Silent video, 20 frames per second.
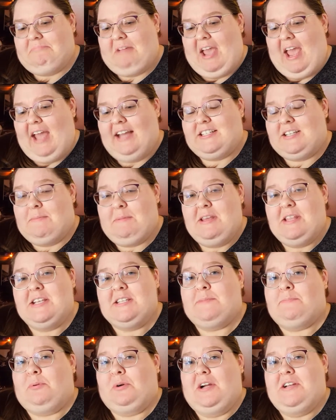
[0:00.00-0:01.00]
And to me,
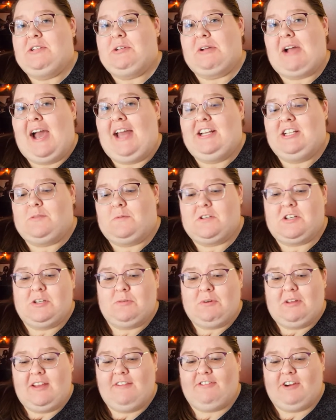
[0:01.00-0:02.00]
this parental guidance was just
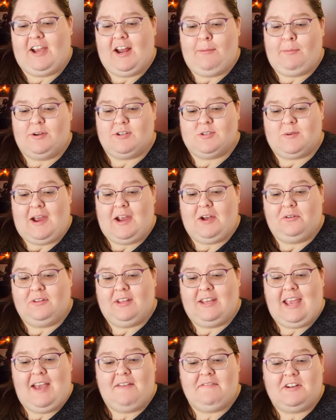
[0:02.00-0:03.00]
really forgettable, so I
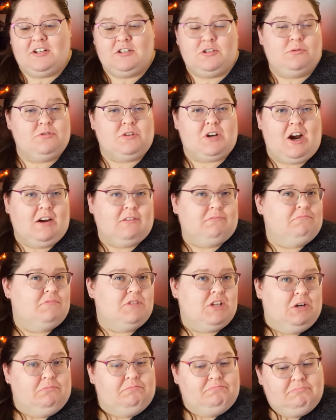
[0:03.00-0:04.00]
only gave it a 2-star.
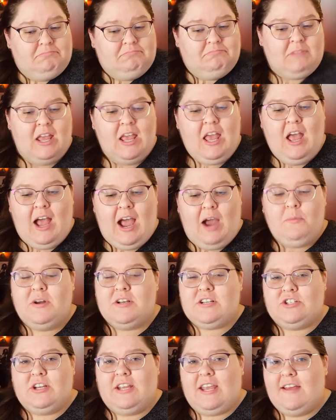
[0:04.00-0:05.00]
So I
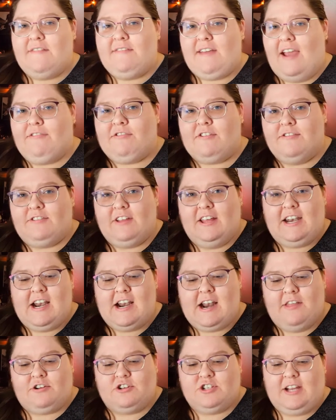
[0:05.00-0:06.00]
would give Avery Flynn
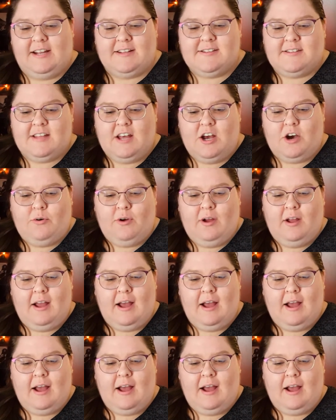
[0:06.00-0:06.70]
another chance, though.